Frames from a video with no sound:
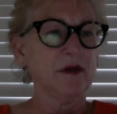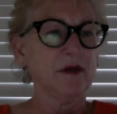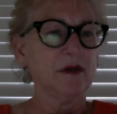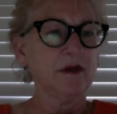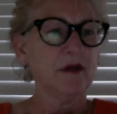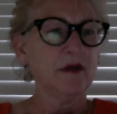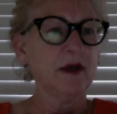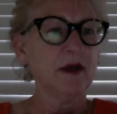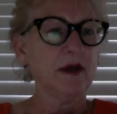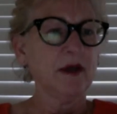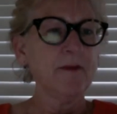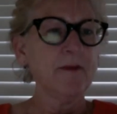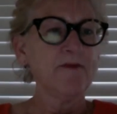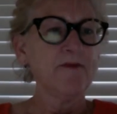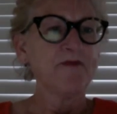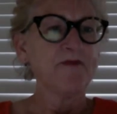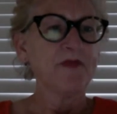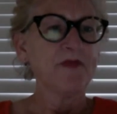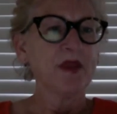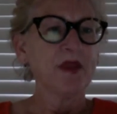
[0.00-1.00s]
Okay.
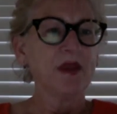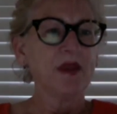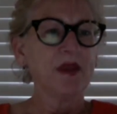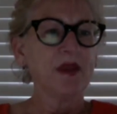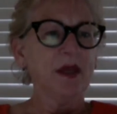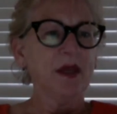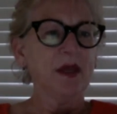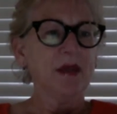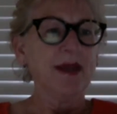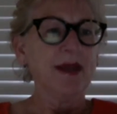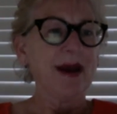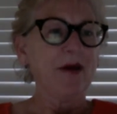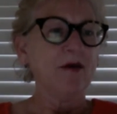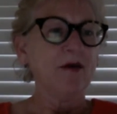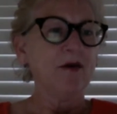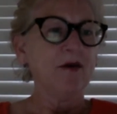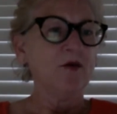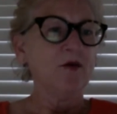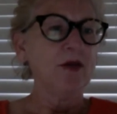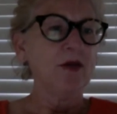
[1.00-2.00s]

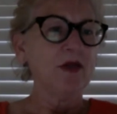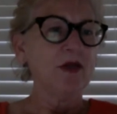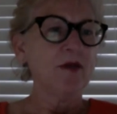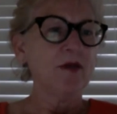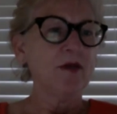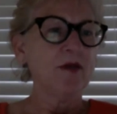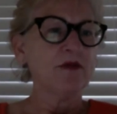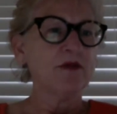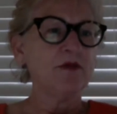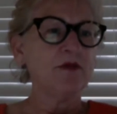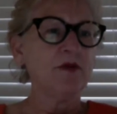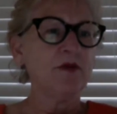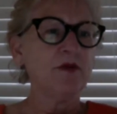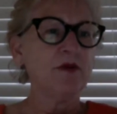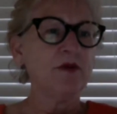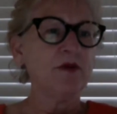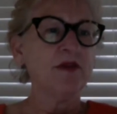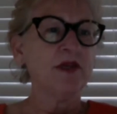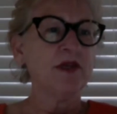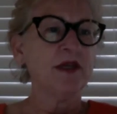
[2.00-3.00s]
Now, one of the most
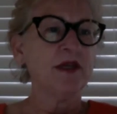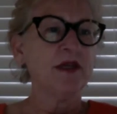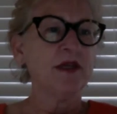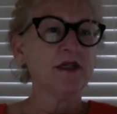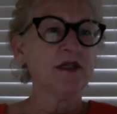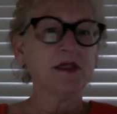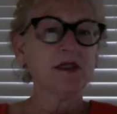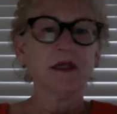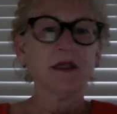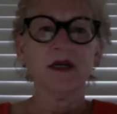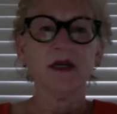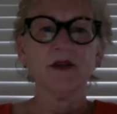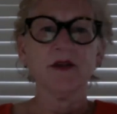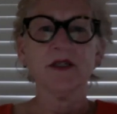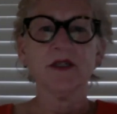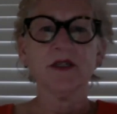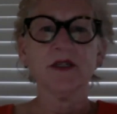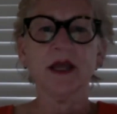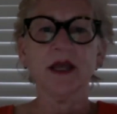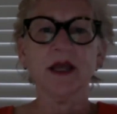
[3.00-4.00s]
important things to
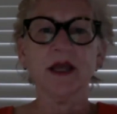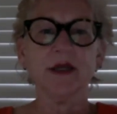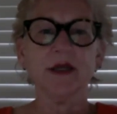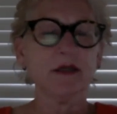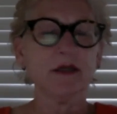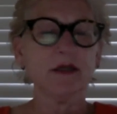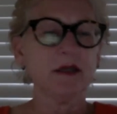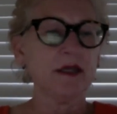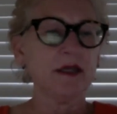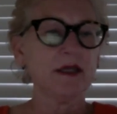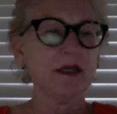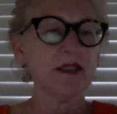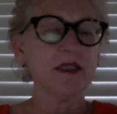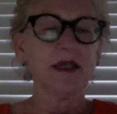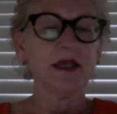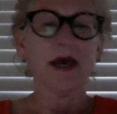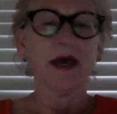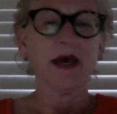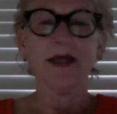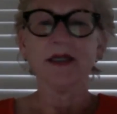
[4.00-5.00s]
understand
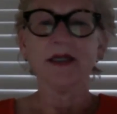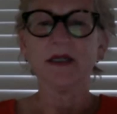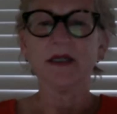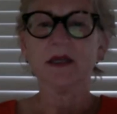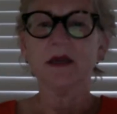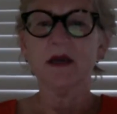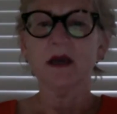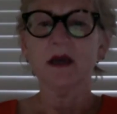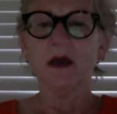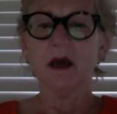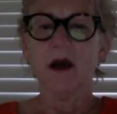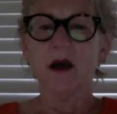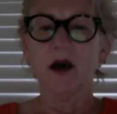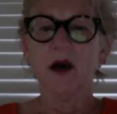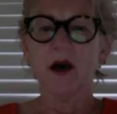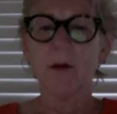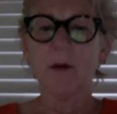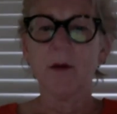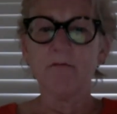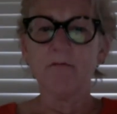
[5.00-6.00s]
is that
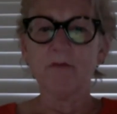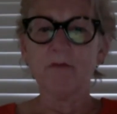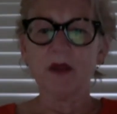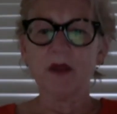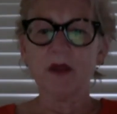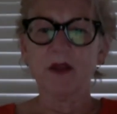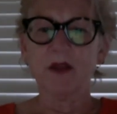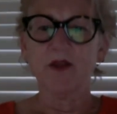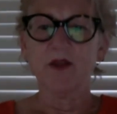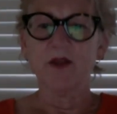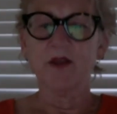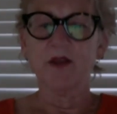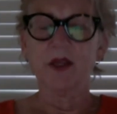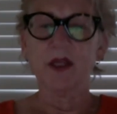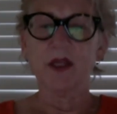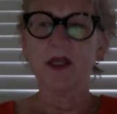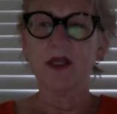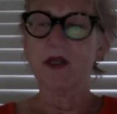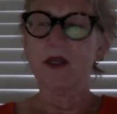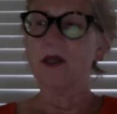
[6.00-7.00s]

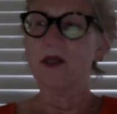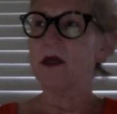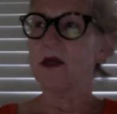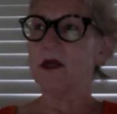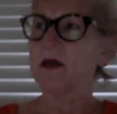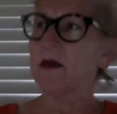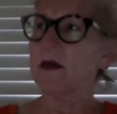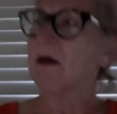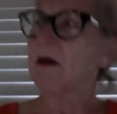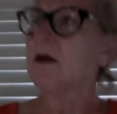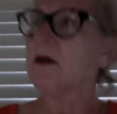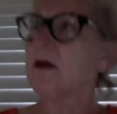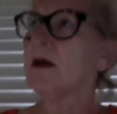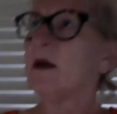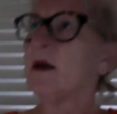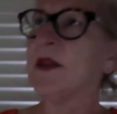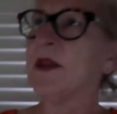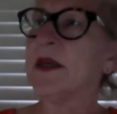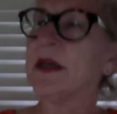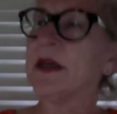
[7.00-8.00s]
the
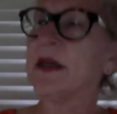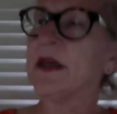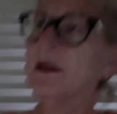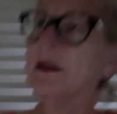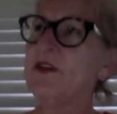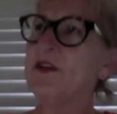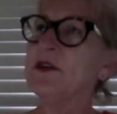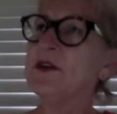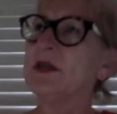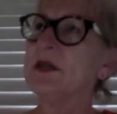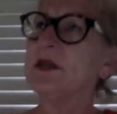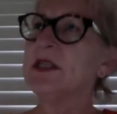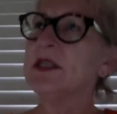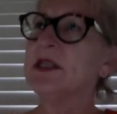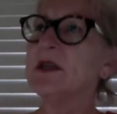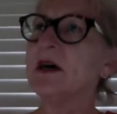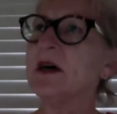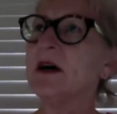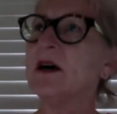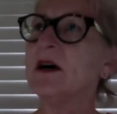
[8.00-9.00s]
influence
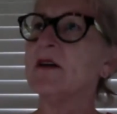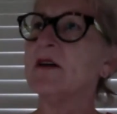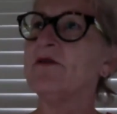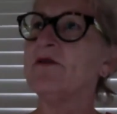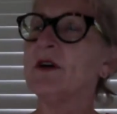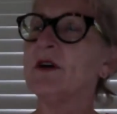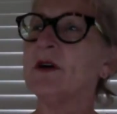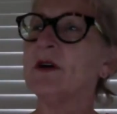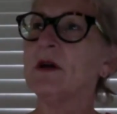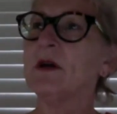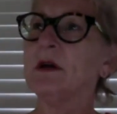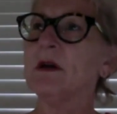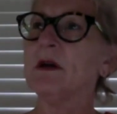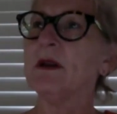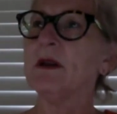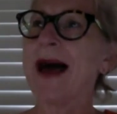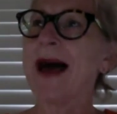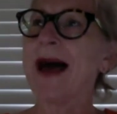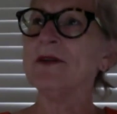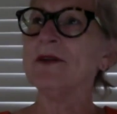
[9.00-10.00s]
of
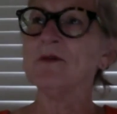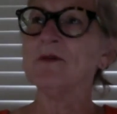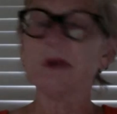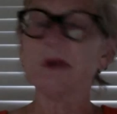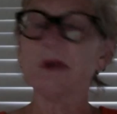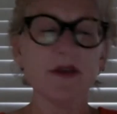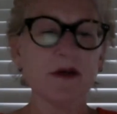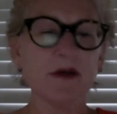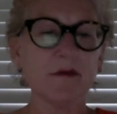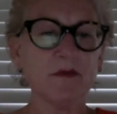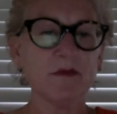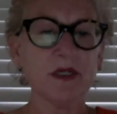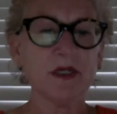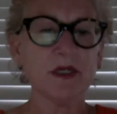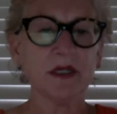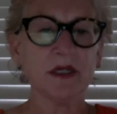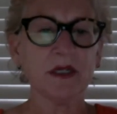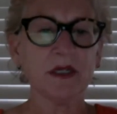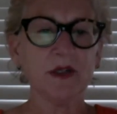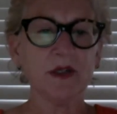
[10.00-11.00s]
Latin rhythms
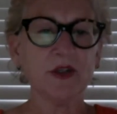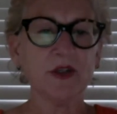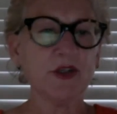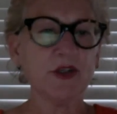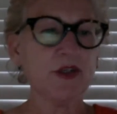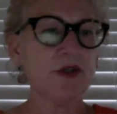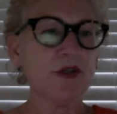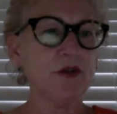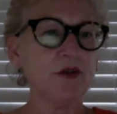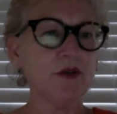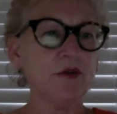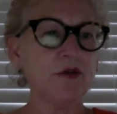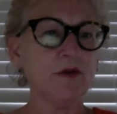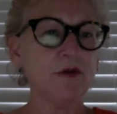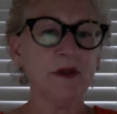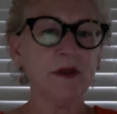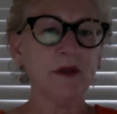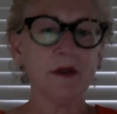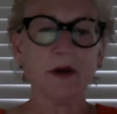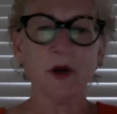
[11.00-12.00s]
into
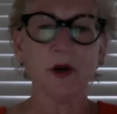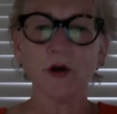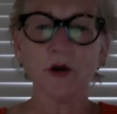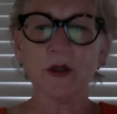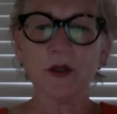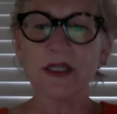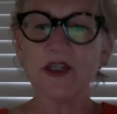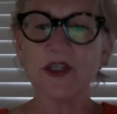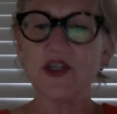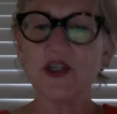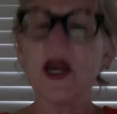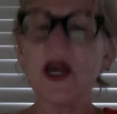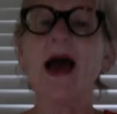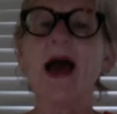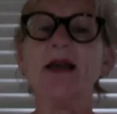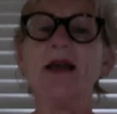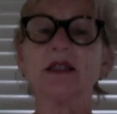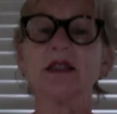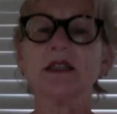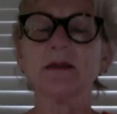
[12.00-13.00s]
the early
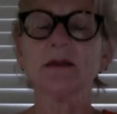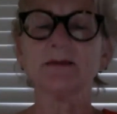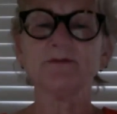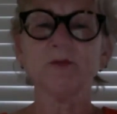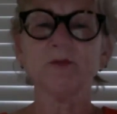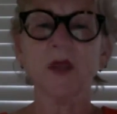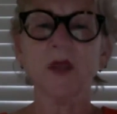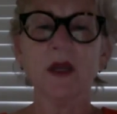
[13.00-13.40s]
jazz